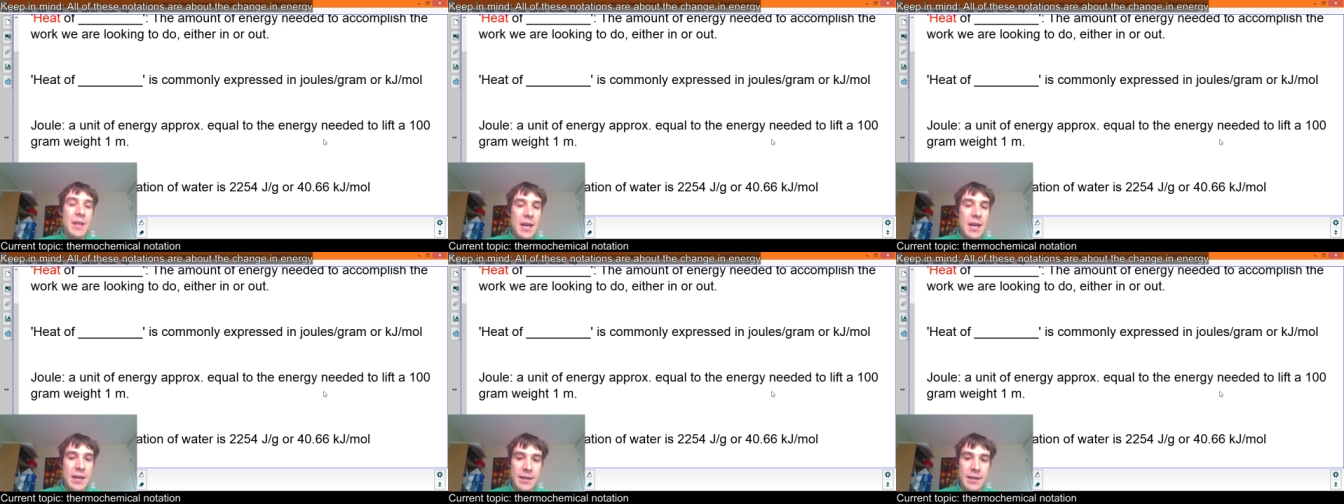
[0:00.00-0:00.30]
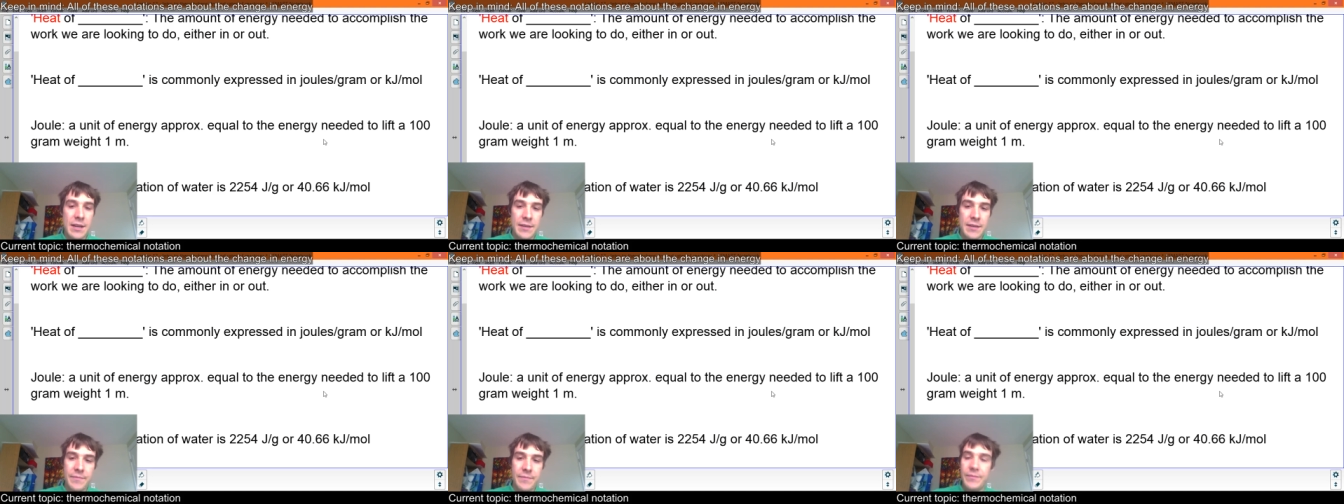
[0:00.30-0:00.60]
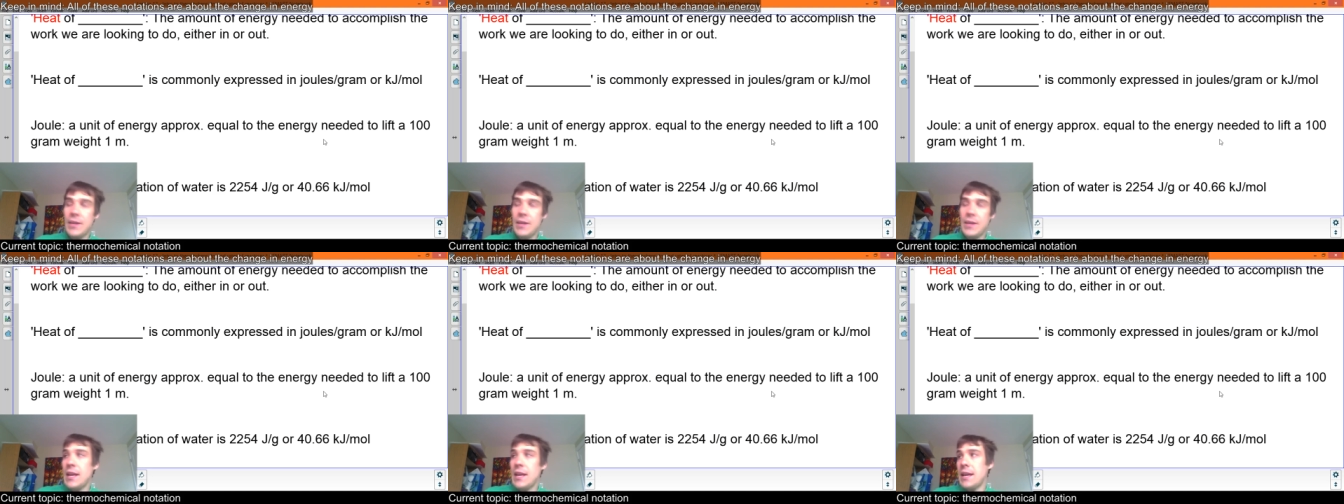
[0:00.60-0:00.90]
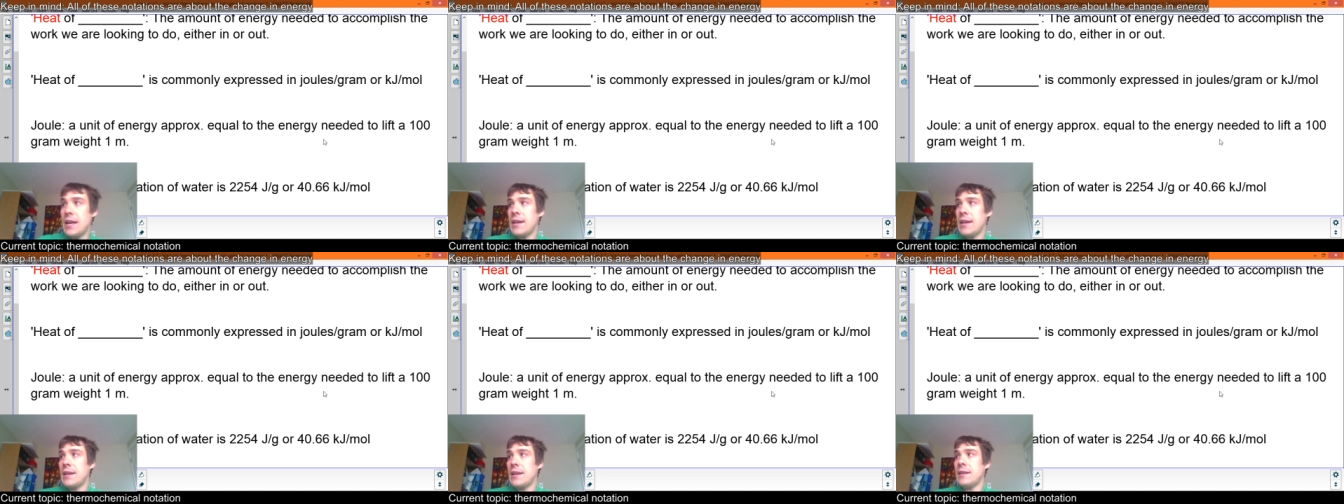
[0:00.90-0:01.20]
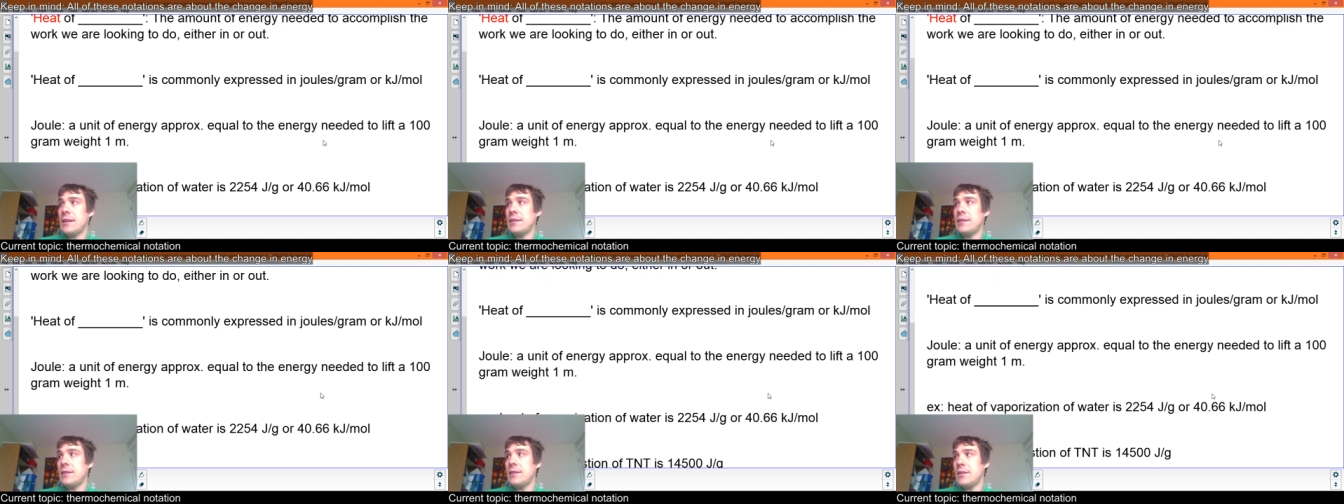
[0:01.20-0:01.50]

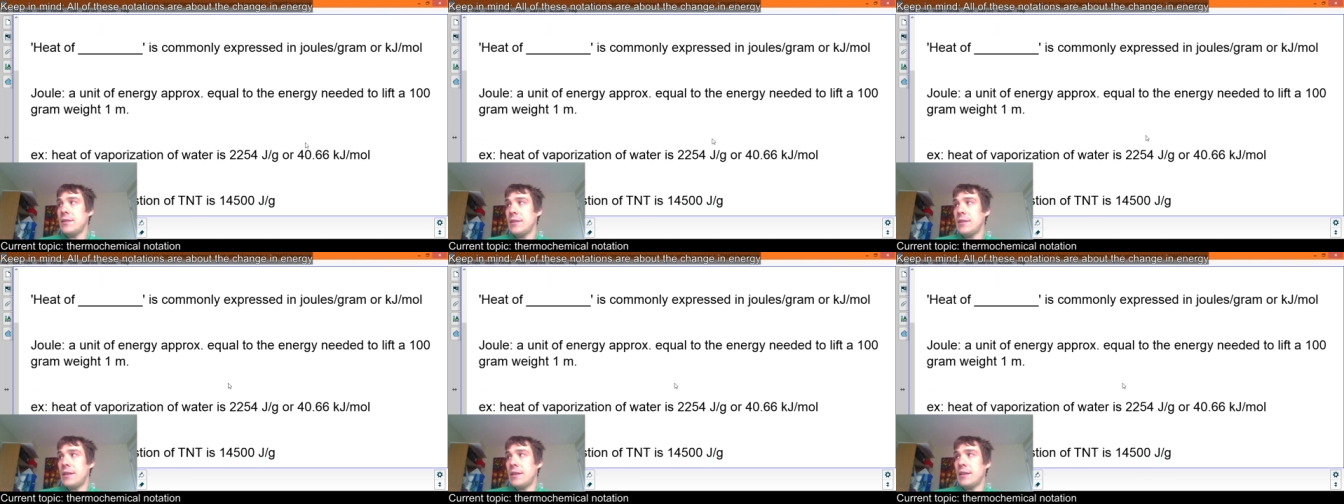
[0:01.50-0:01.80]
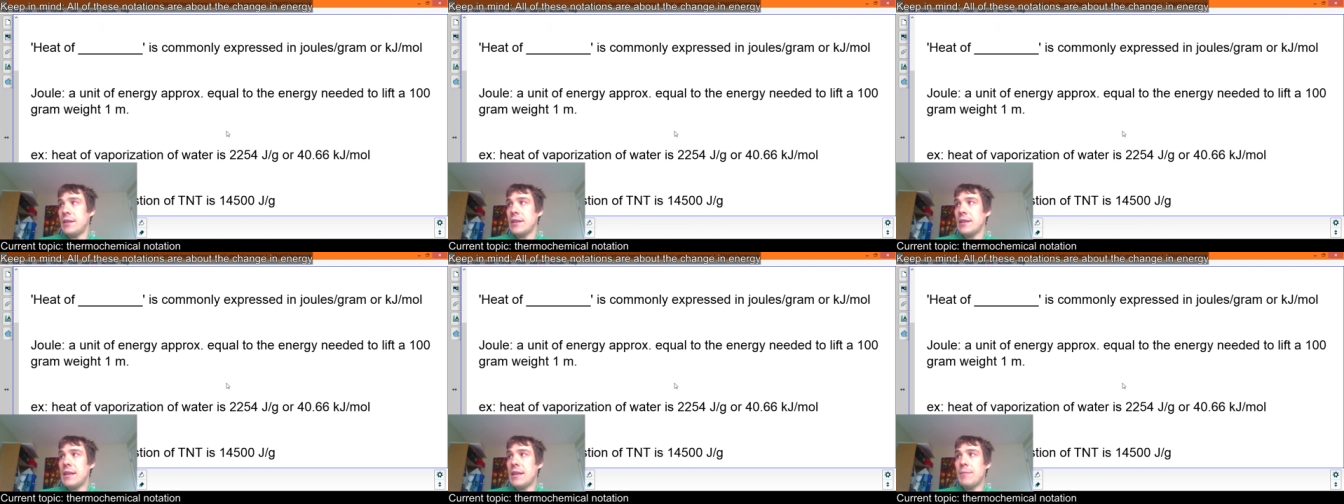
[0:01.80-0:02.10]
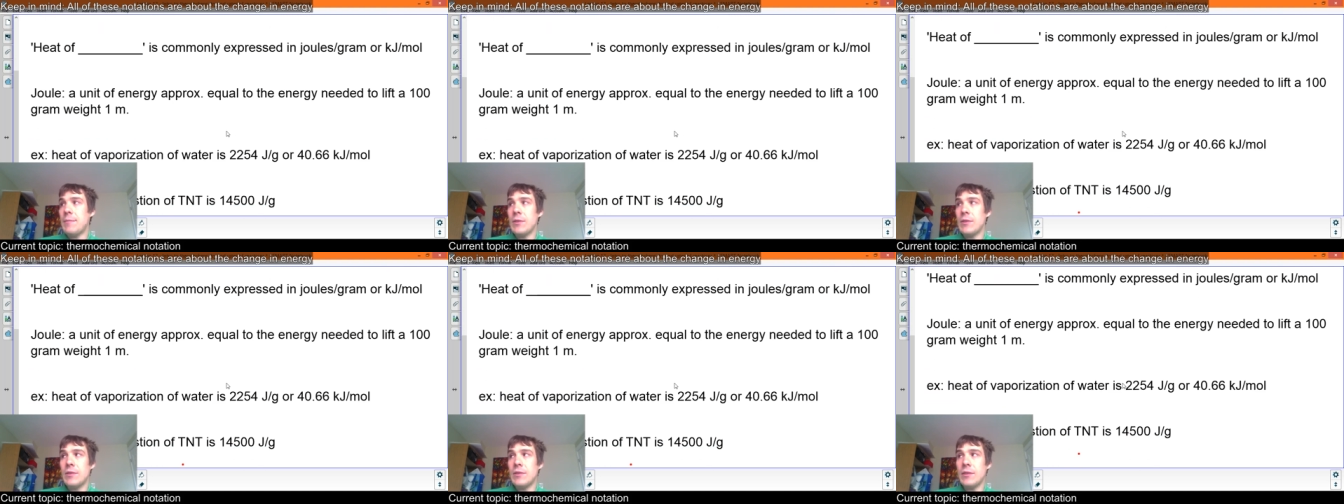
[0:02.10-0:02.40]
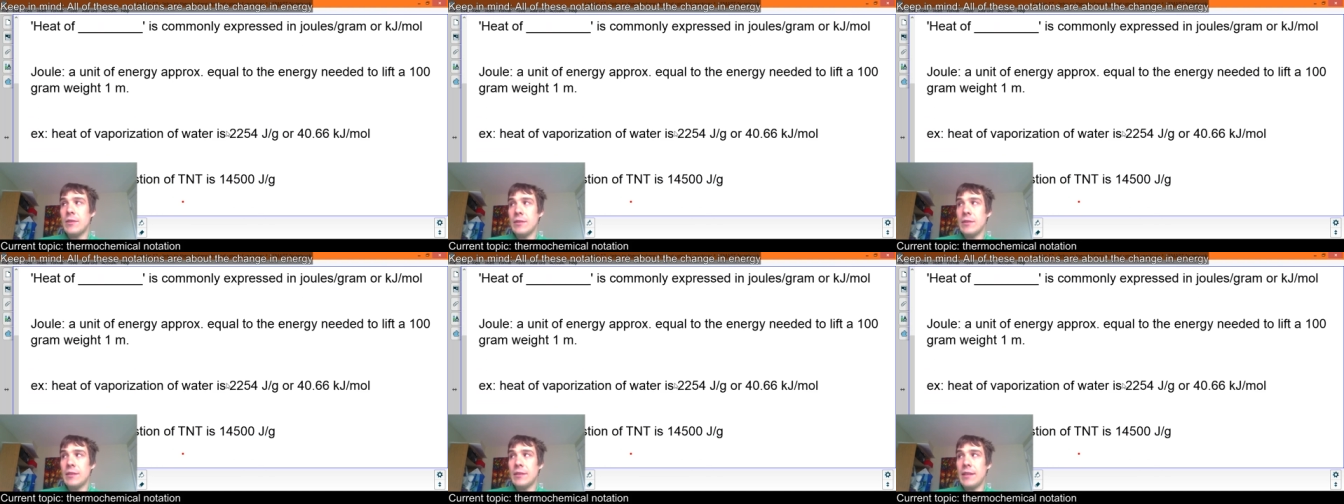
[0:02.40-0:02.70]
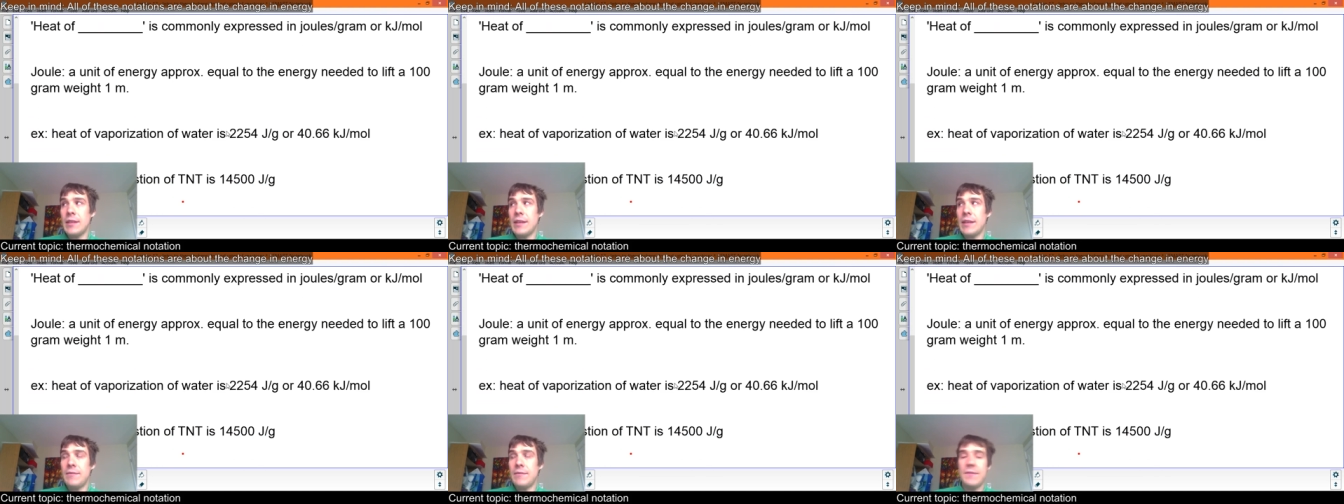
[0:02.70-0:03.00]
And
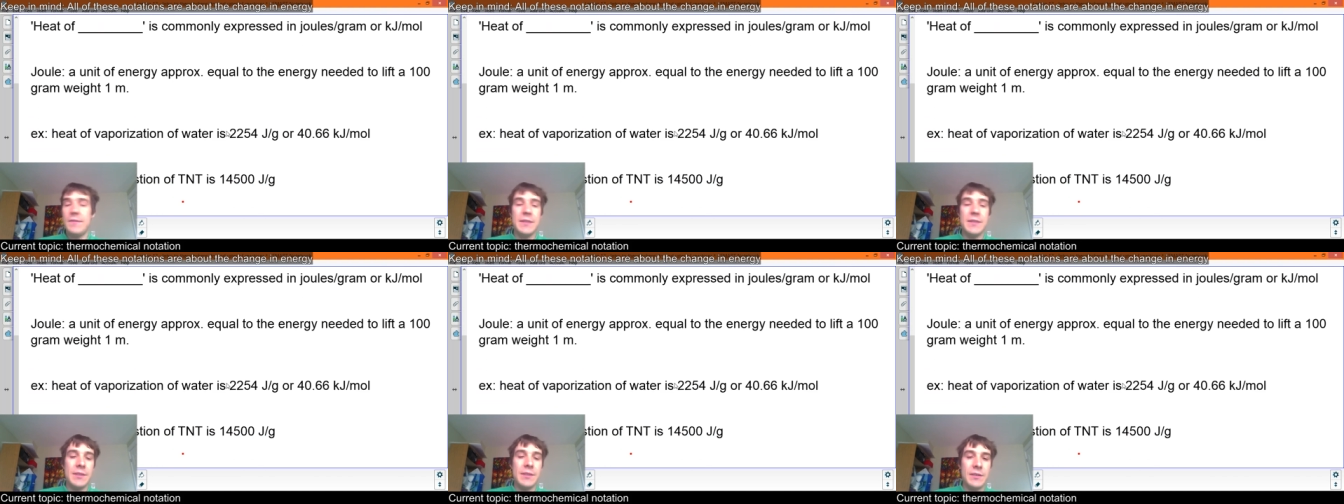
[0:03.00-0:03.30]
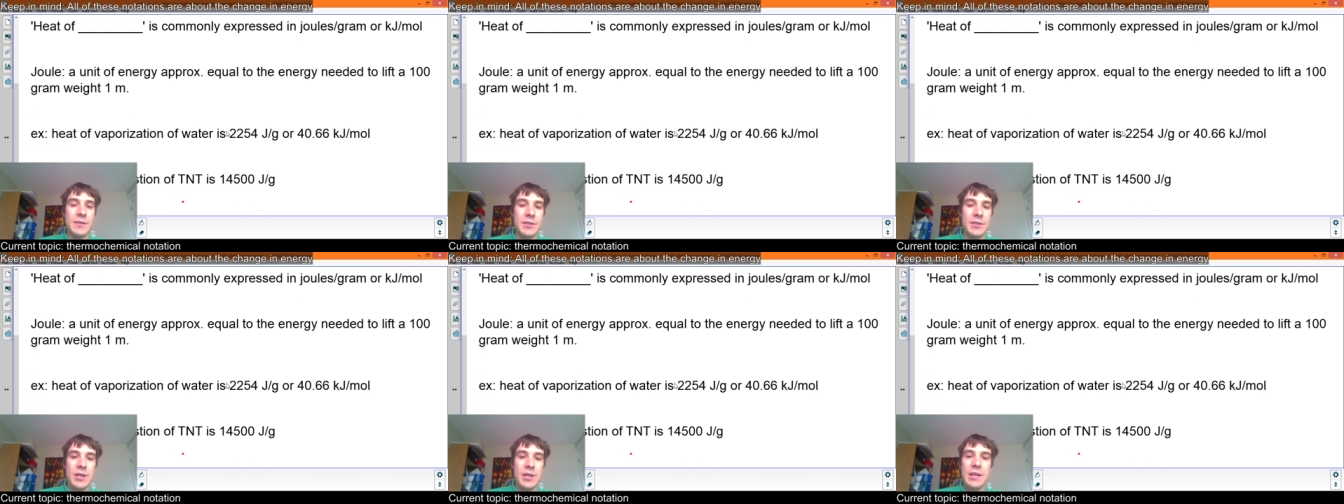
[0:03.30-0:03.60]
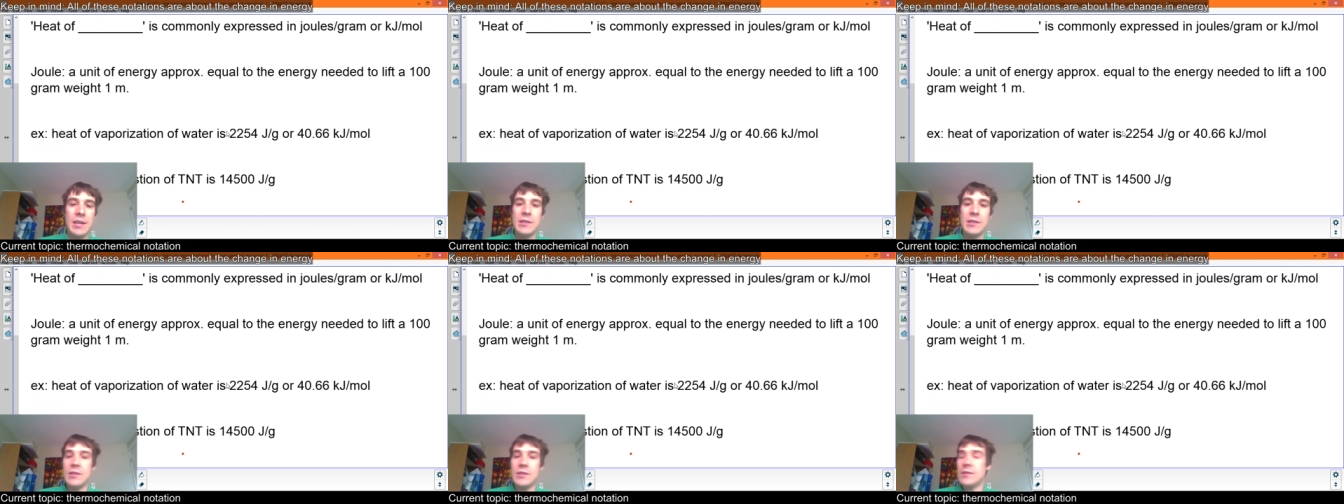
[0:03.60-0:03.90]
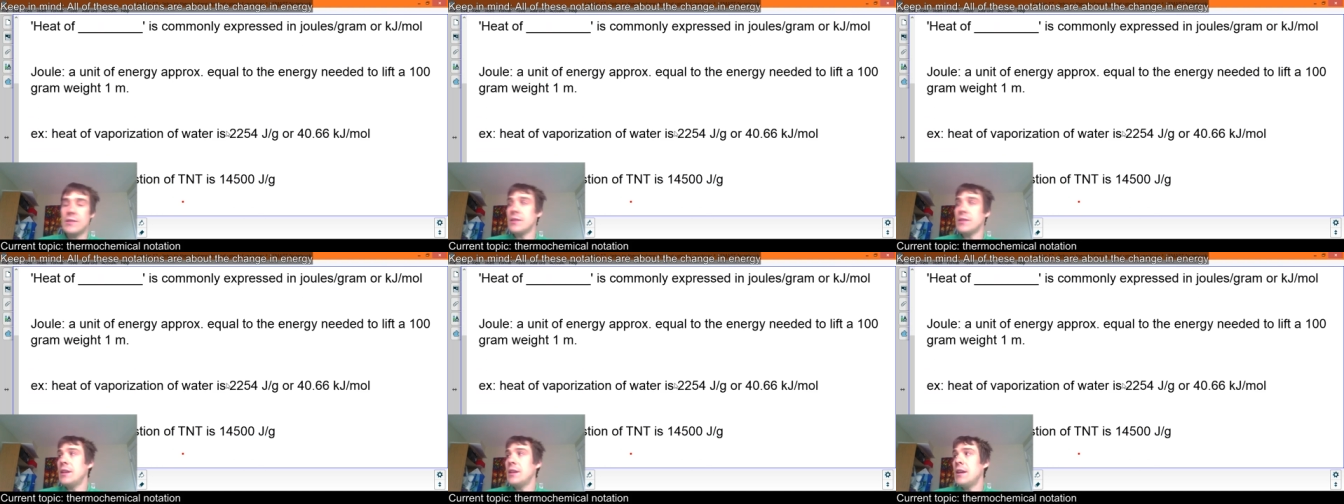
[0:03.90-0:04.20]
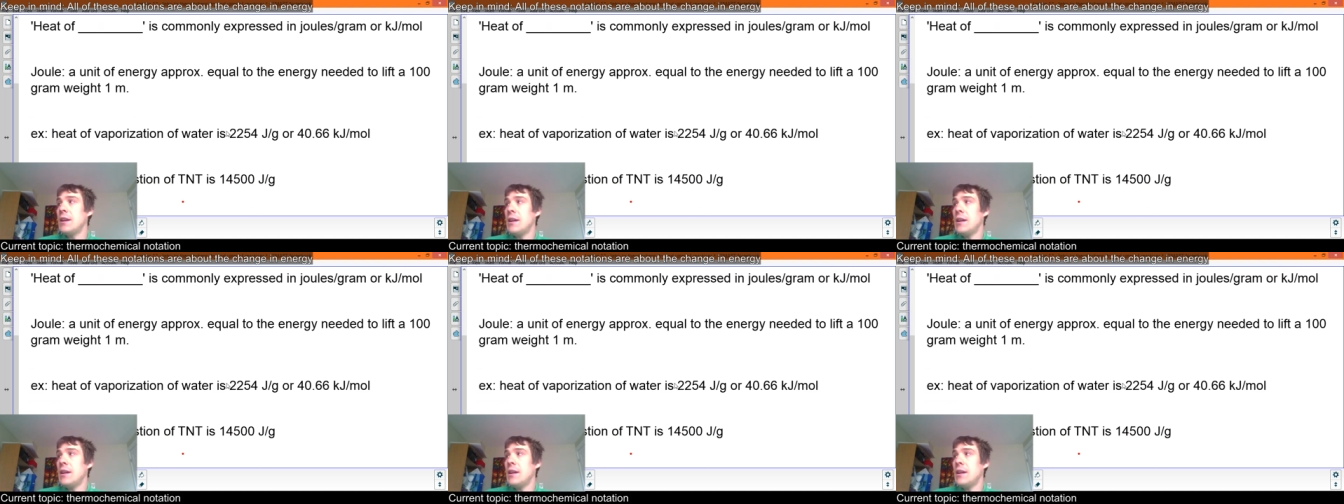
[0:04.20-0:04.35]
chemical and physical changes